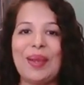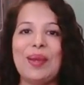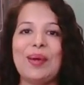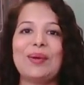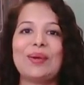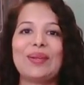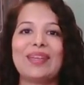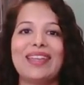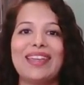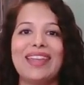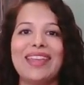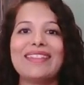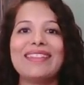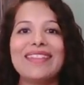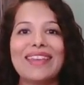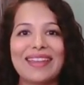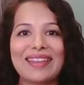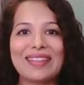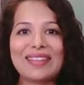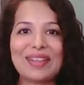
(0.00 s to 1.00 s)
Okay,
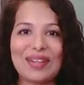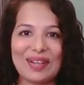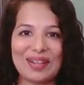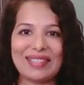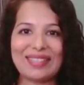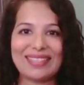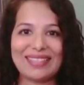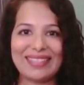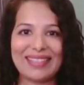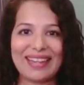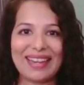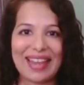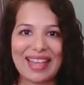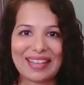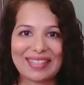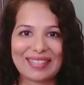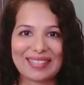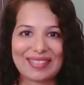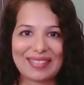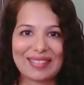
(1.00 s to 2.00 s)
then, until
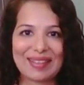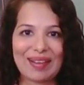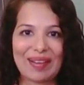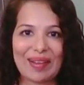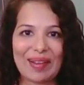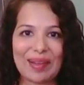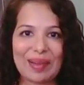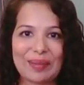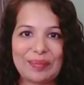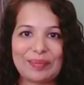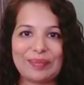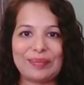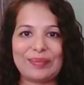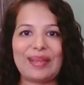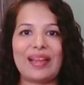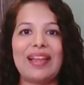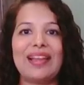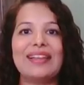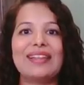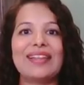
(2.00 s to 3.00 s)
next time,
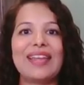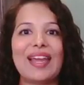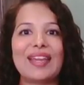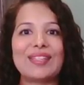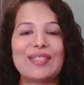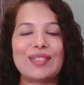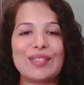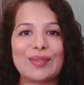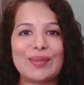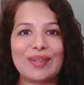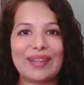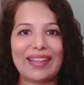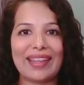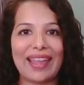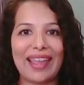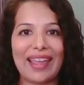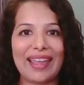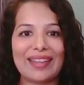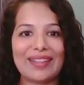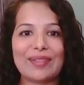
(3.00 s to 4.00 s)
I'll catch you
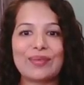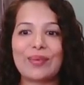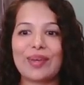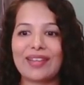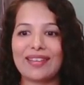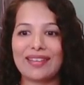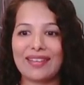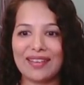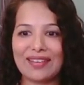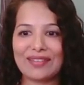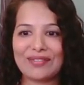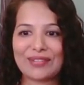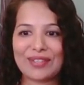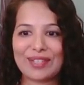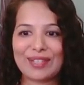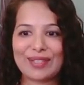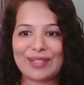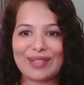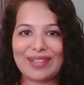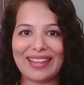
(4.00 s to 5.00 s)
again. We're done for
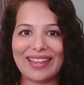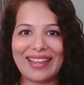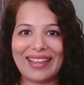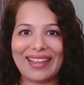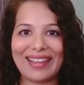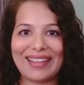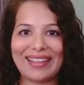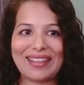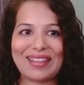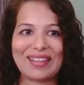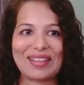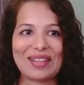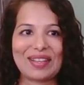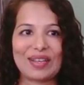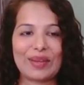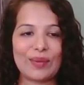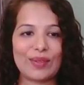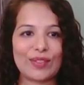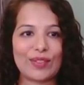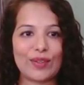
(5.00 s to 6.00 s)
today.
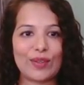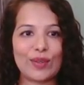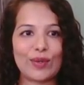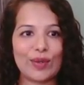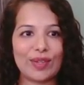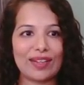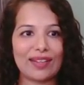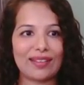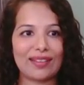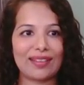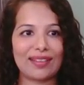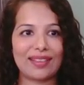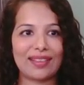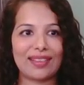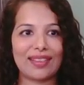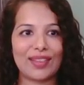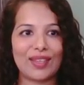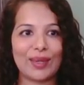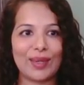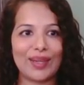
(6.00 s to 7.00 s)
It was a good
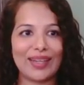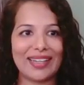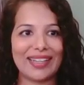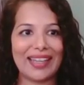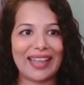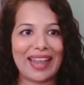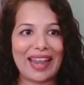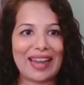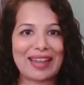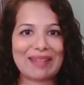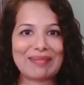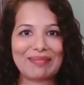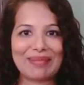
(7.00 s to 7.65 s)
38